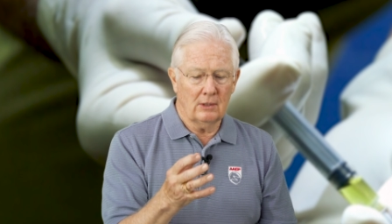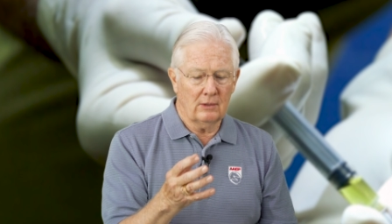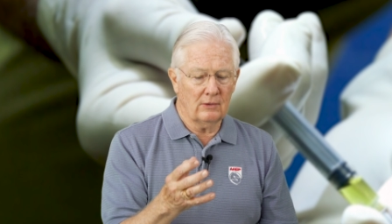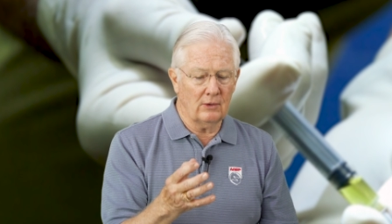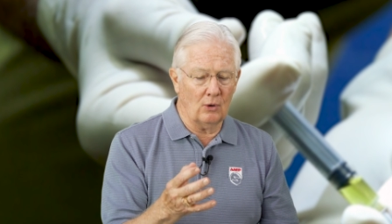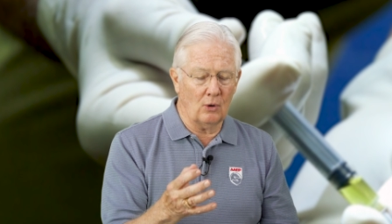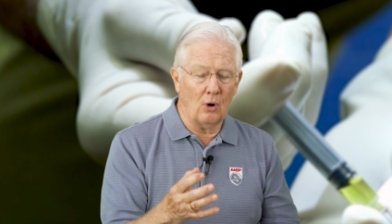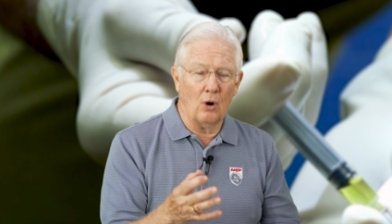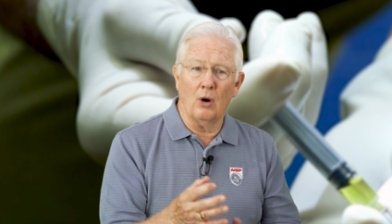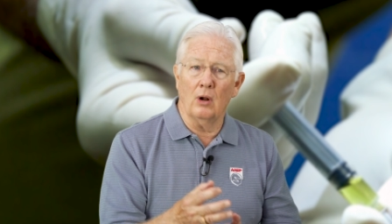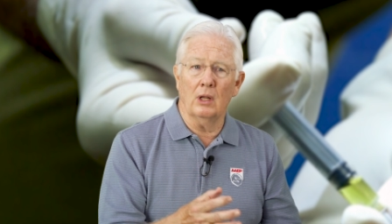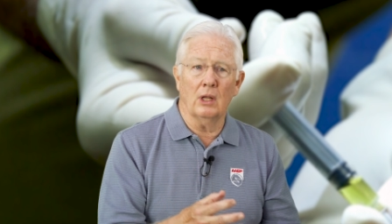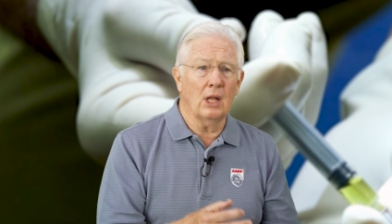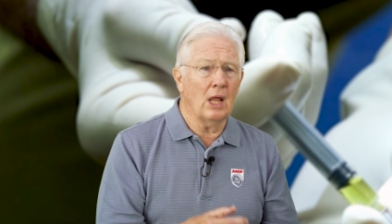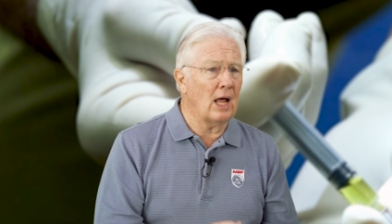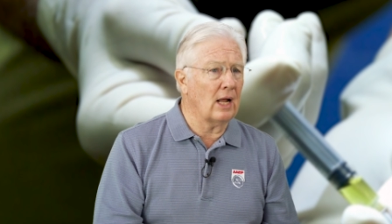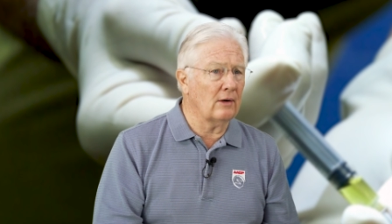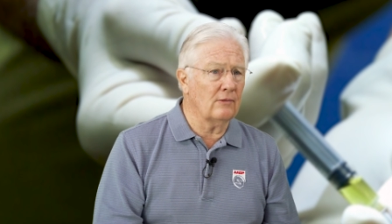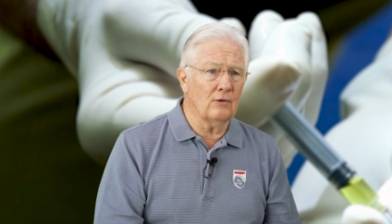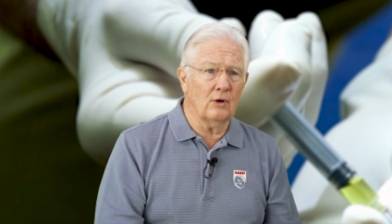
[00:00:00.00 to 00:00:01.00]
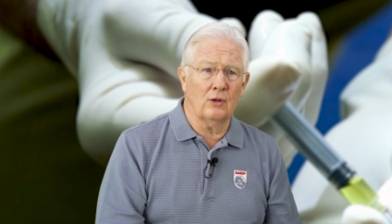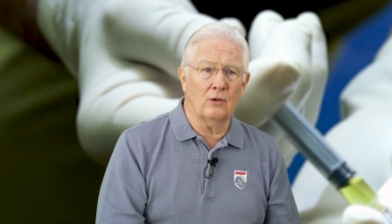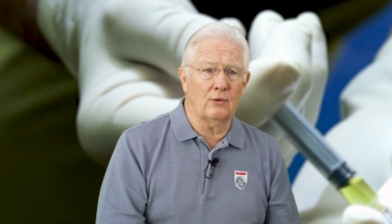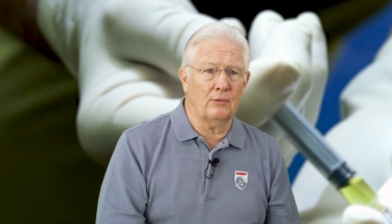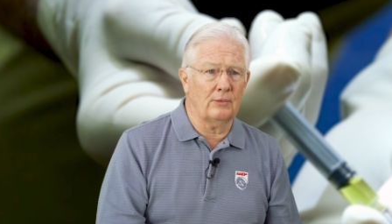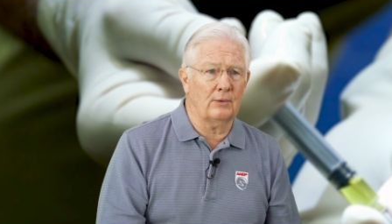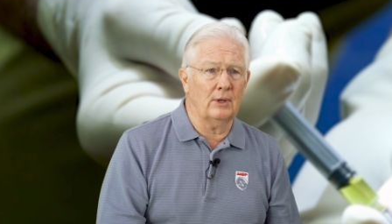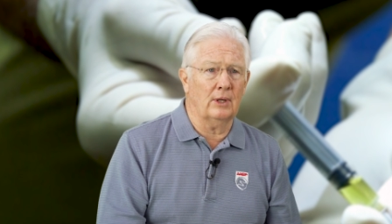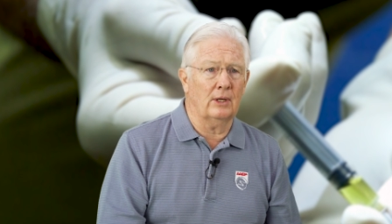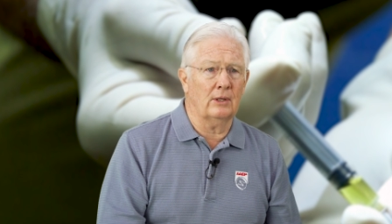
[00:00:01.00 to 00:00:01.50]
There are a lot of other
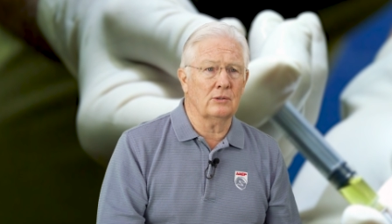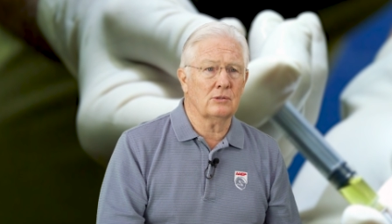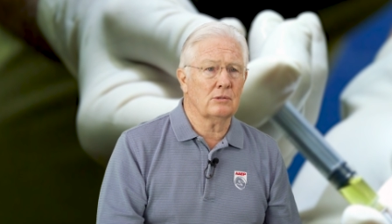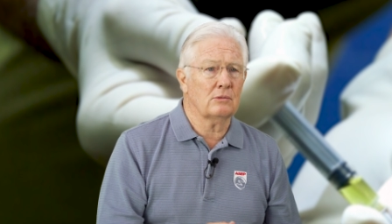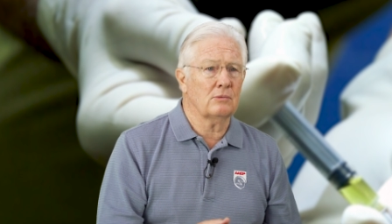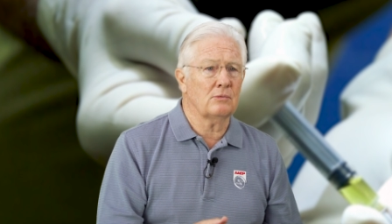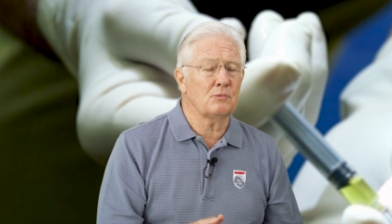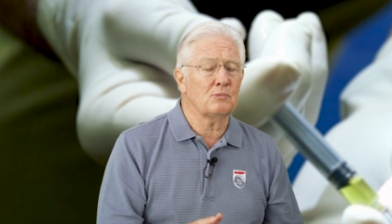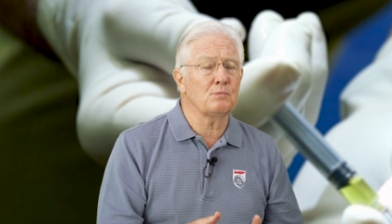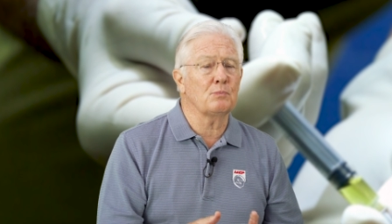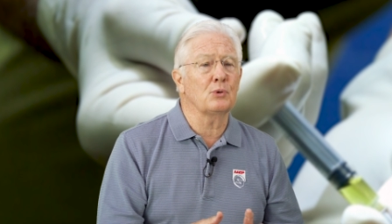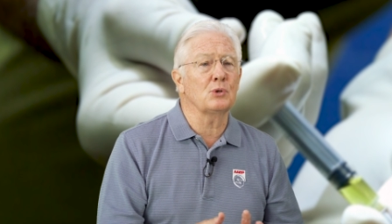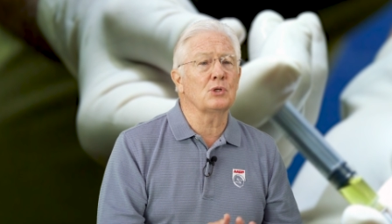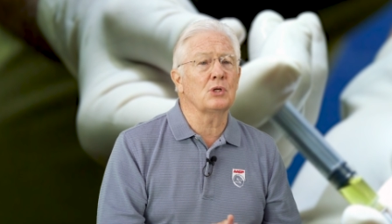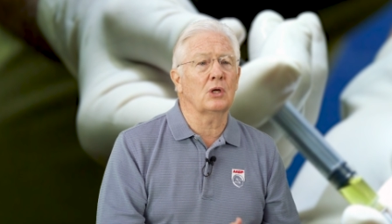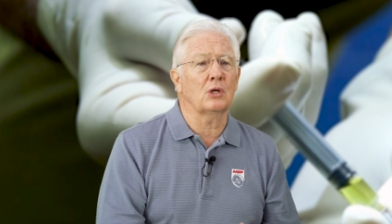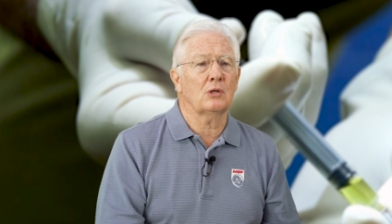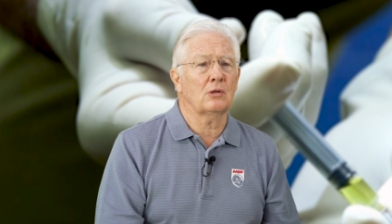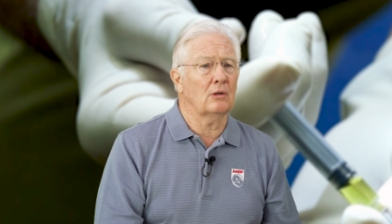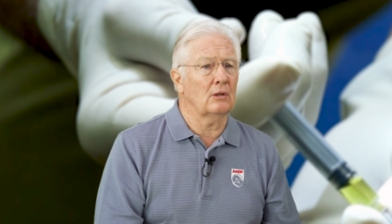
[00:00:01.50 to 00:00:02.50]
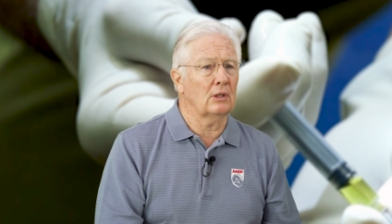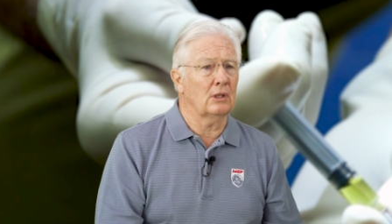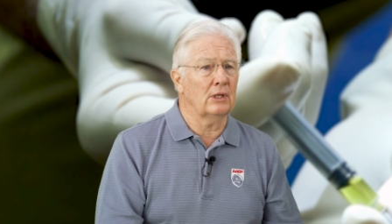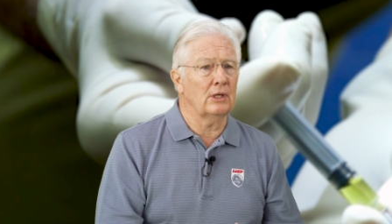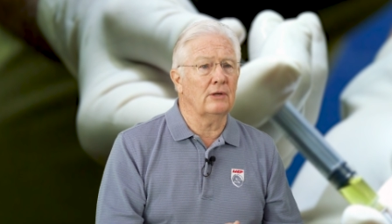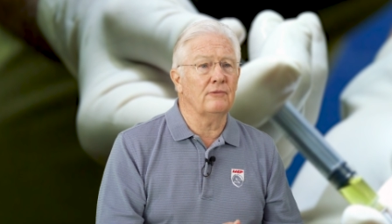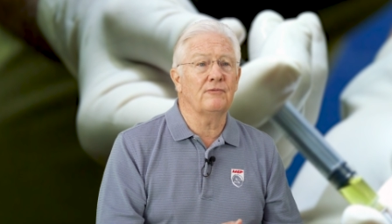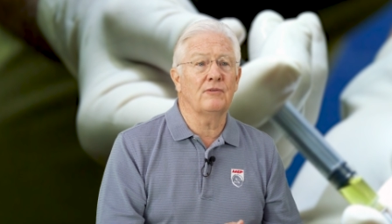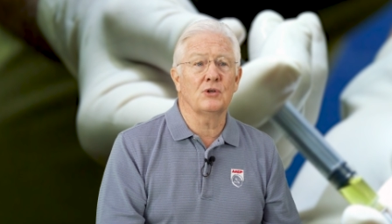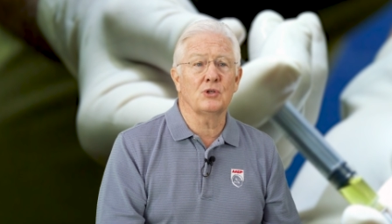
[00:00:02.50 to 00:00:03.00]
things,
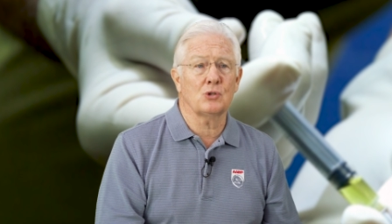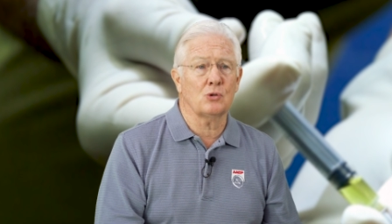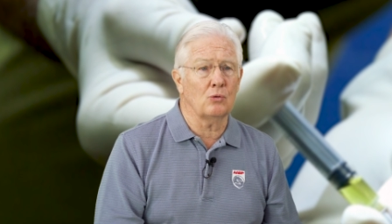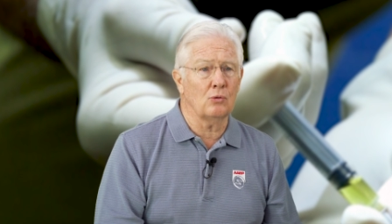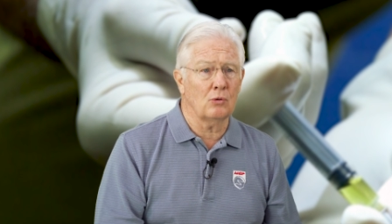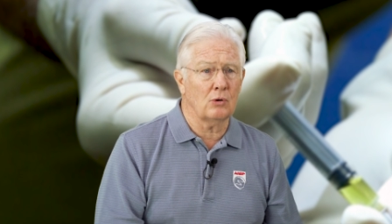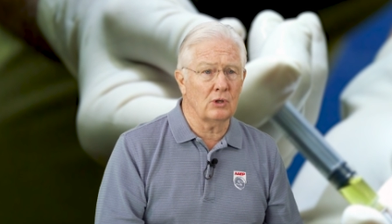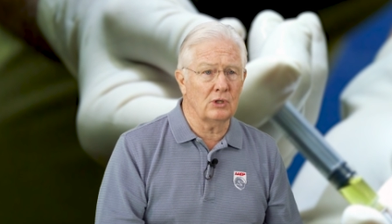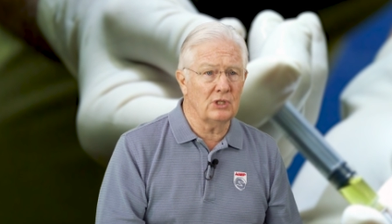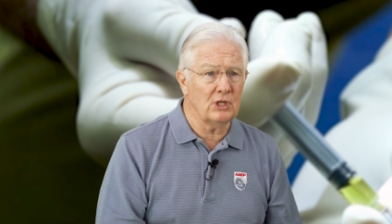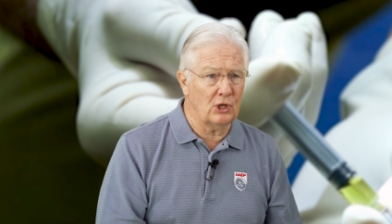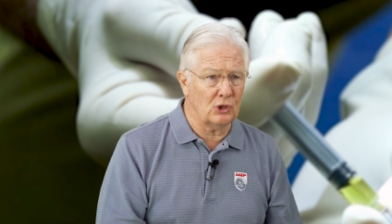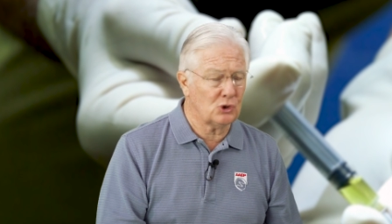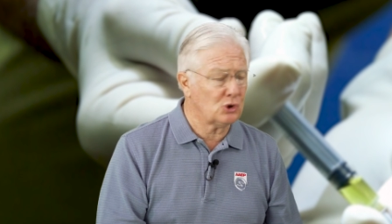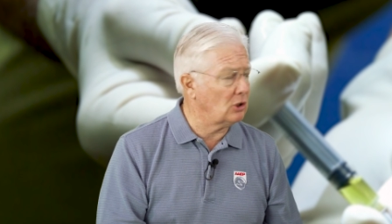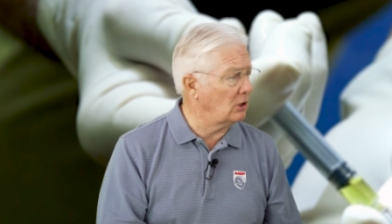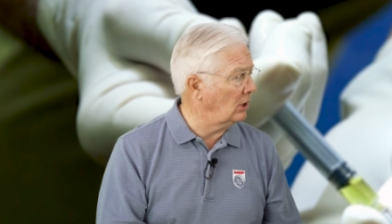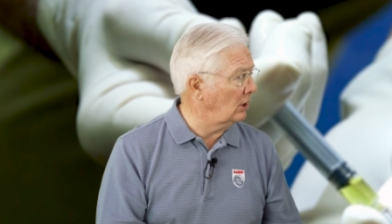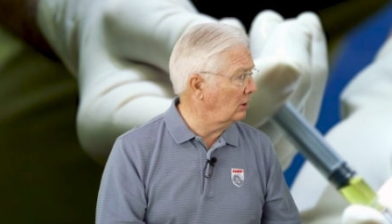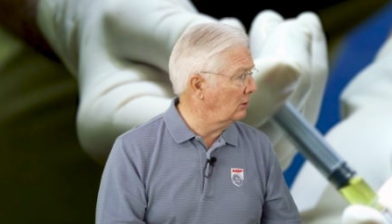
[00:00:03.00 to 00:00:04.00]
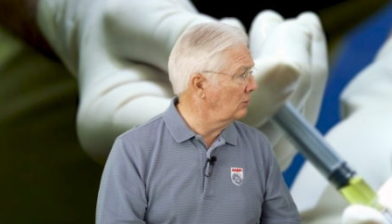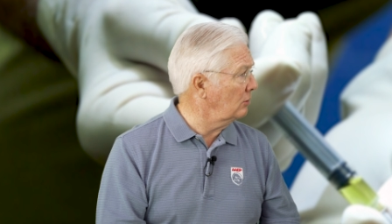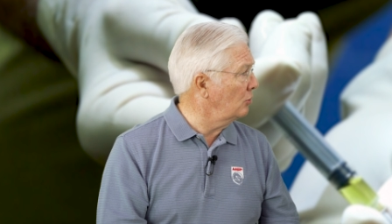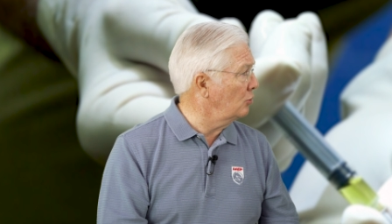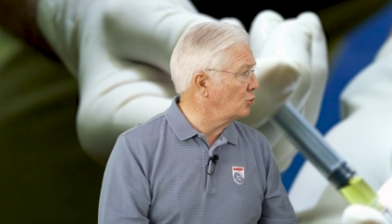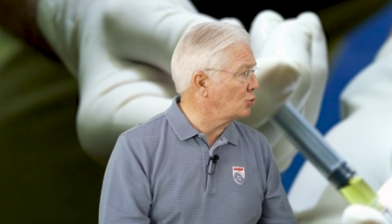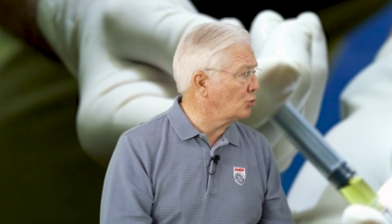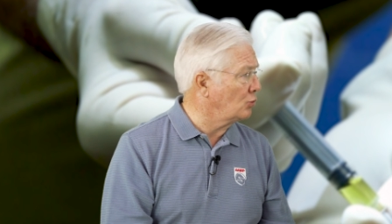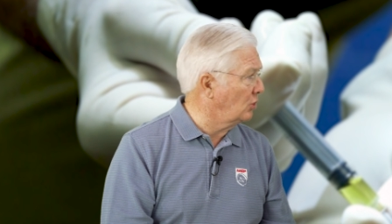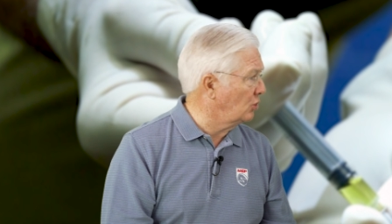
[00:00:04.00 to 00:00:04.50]
particularly physical conditioning,
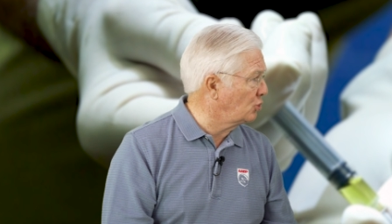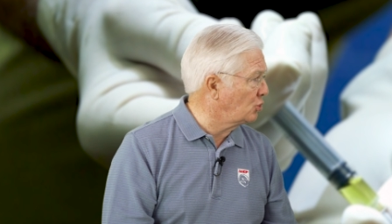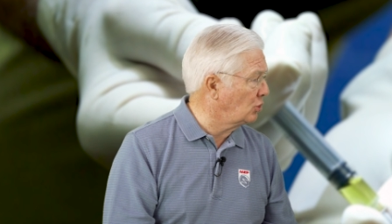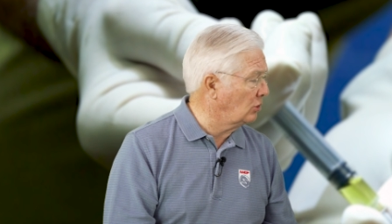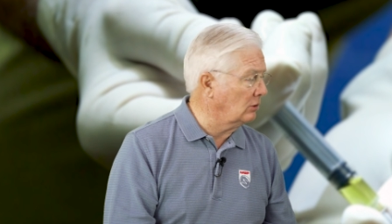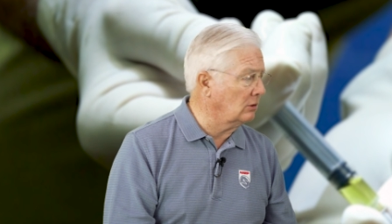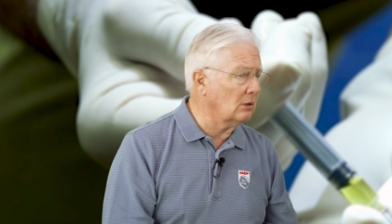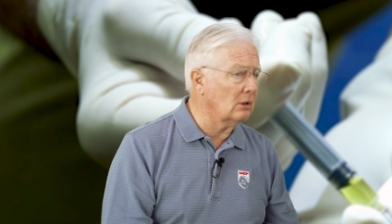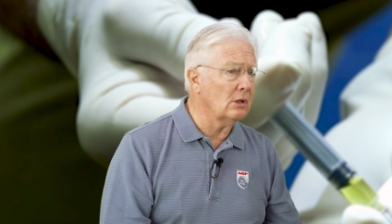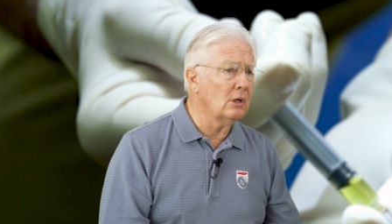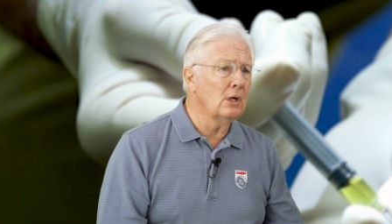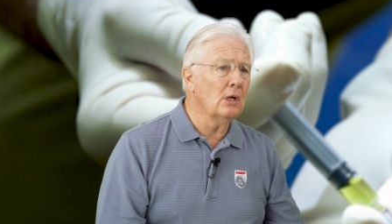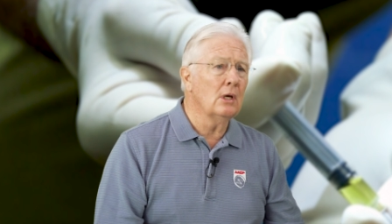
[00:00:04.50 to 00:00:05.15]
nutrition,